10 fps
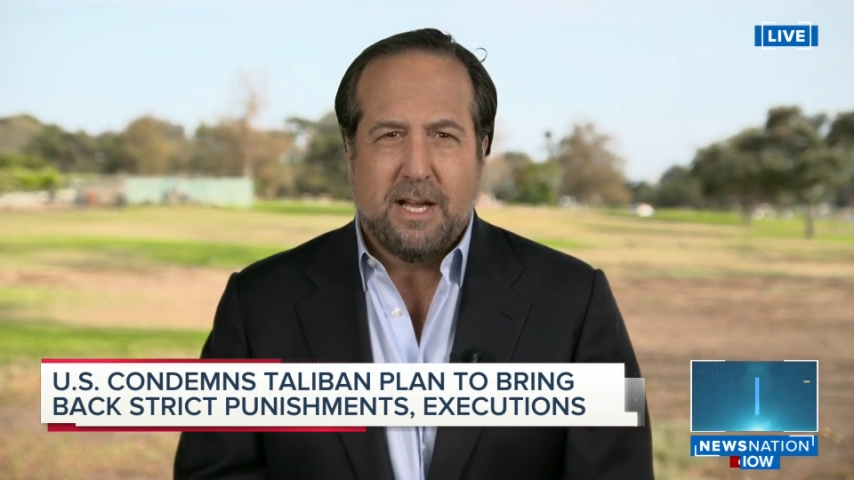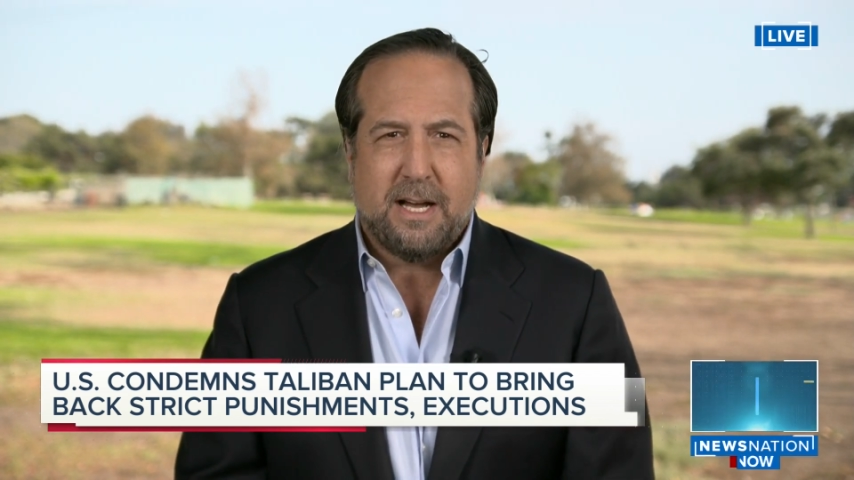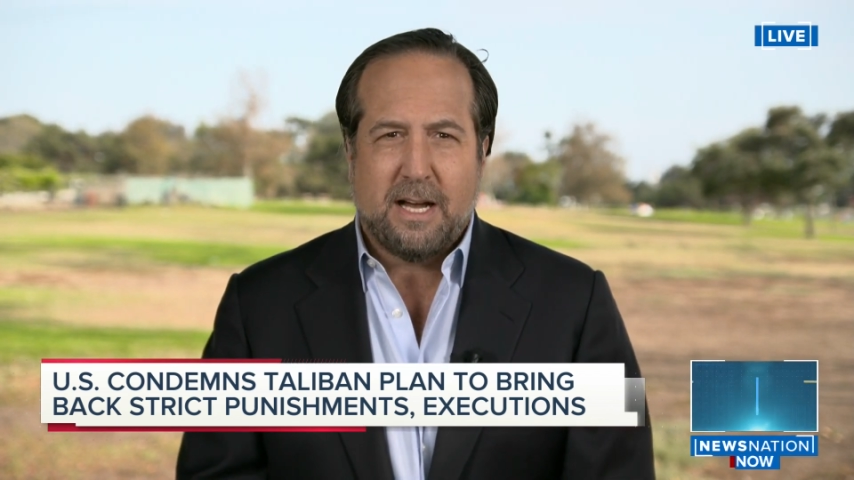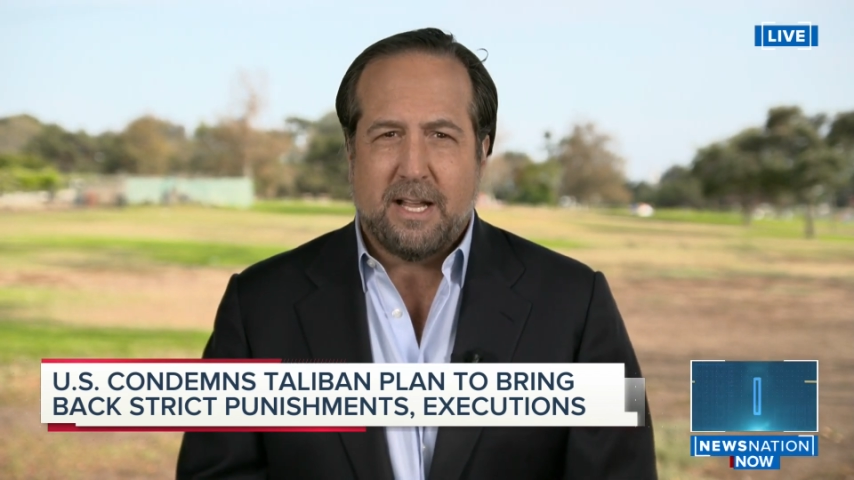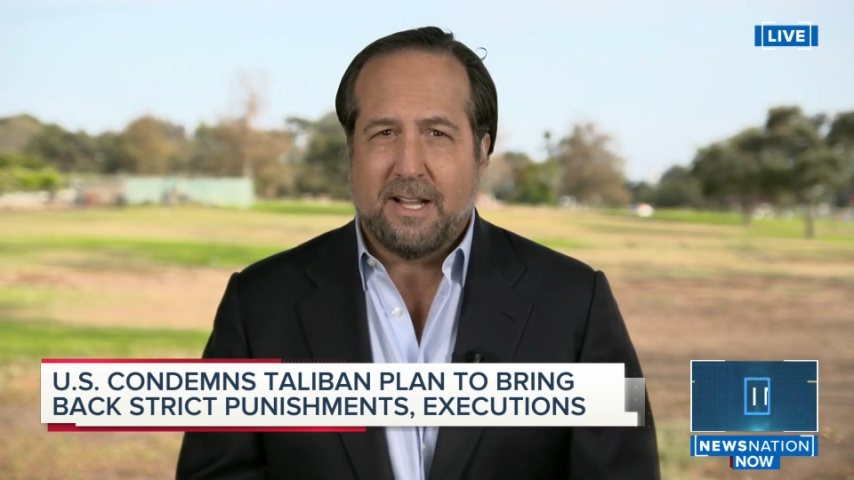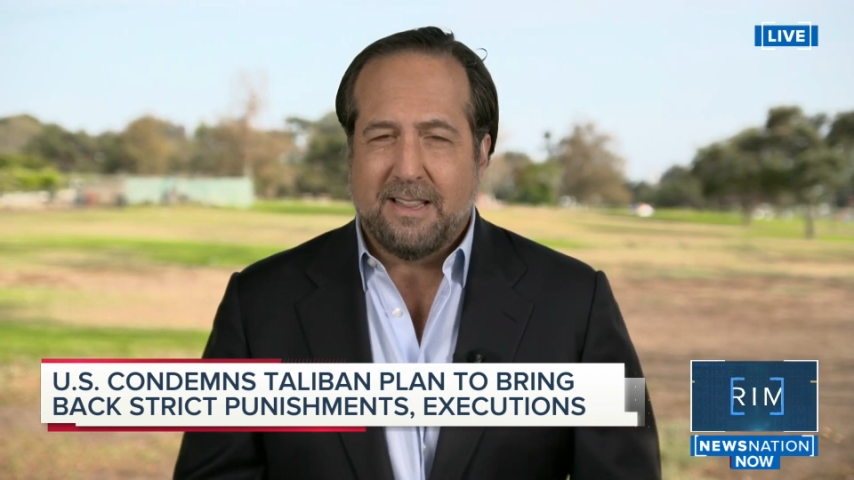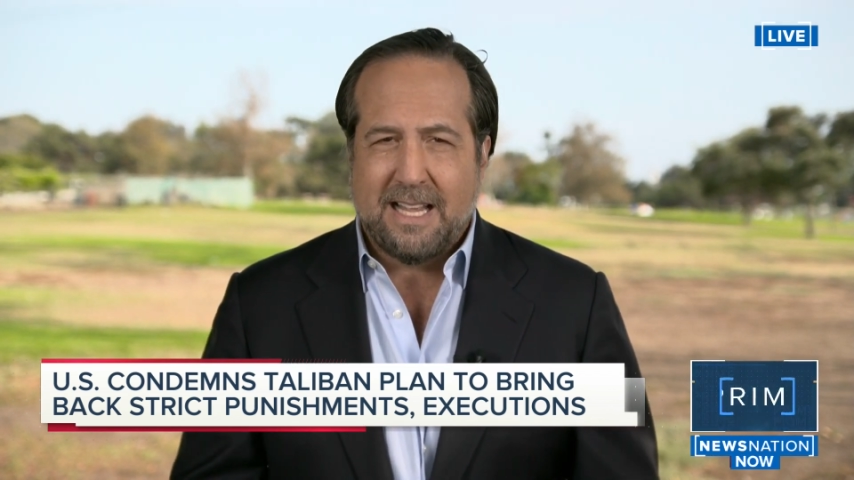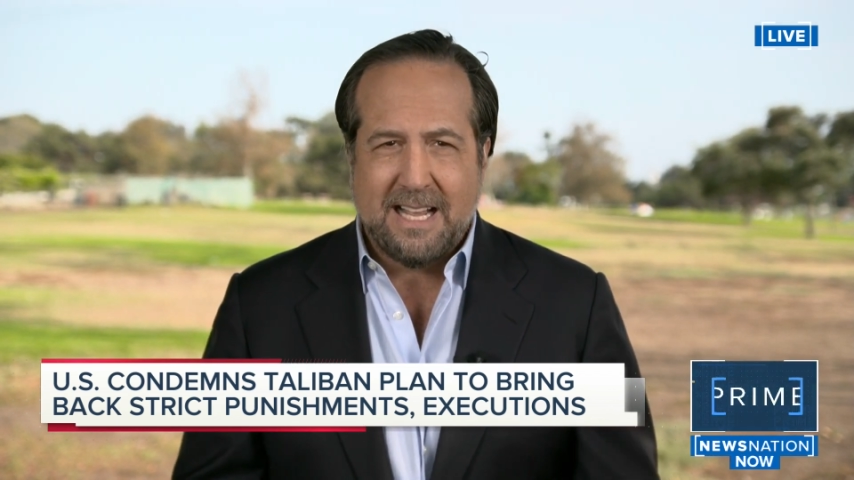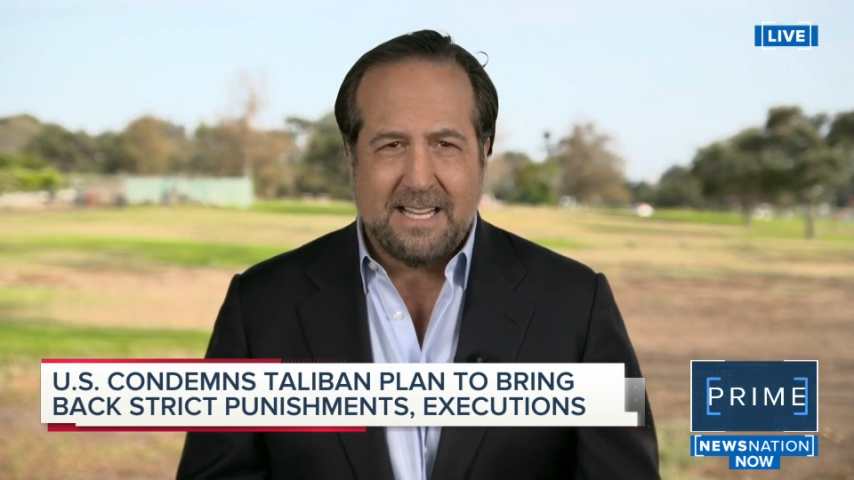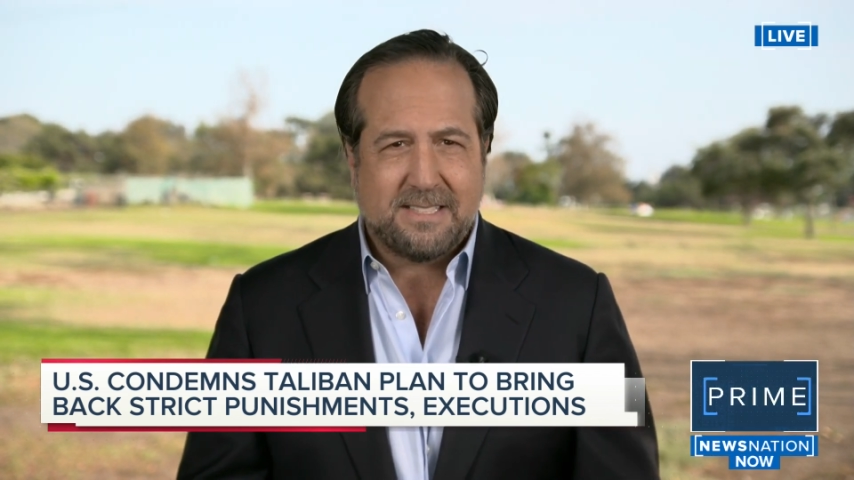uh, an
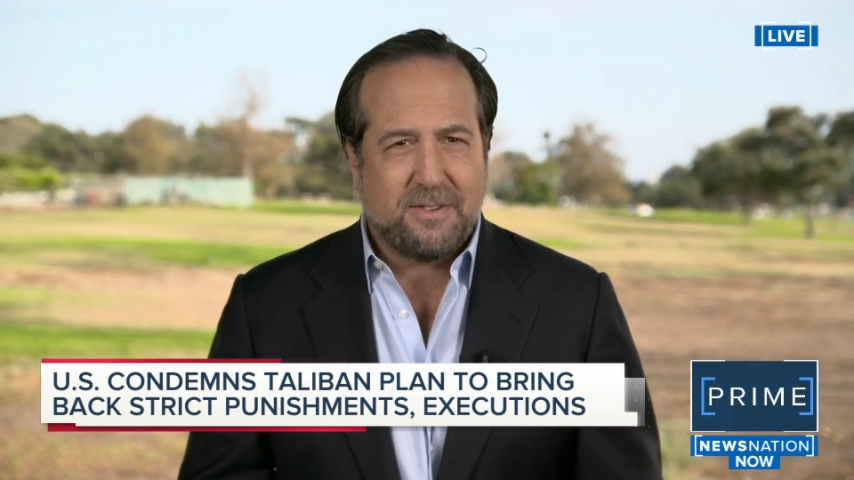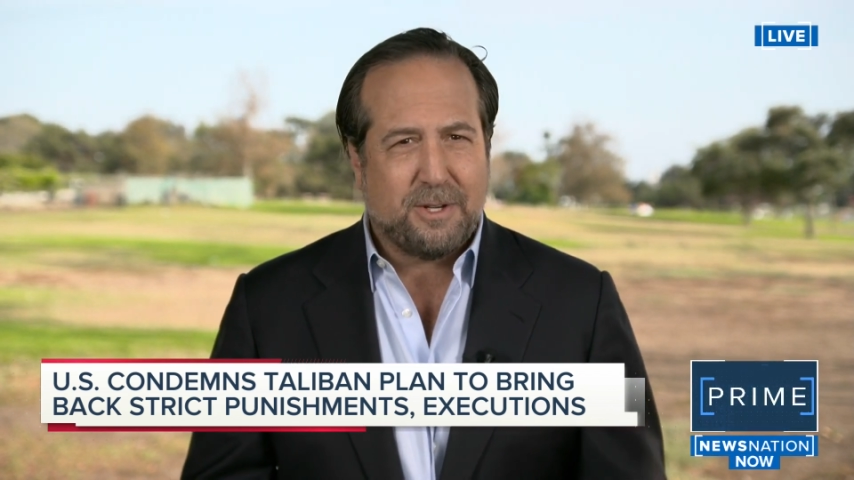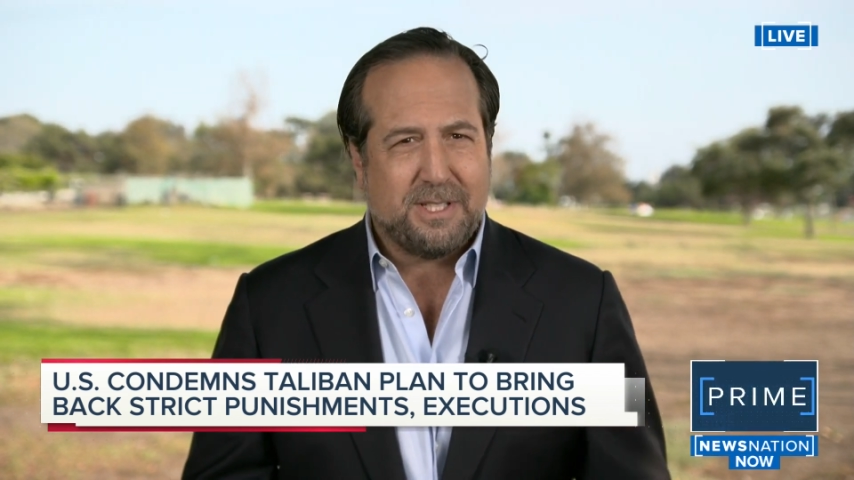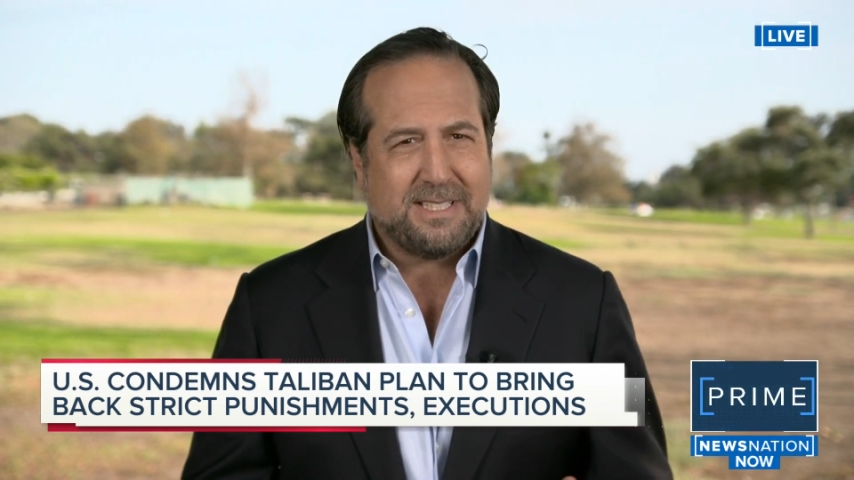alliance, a very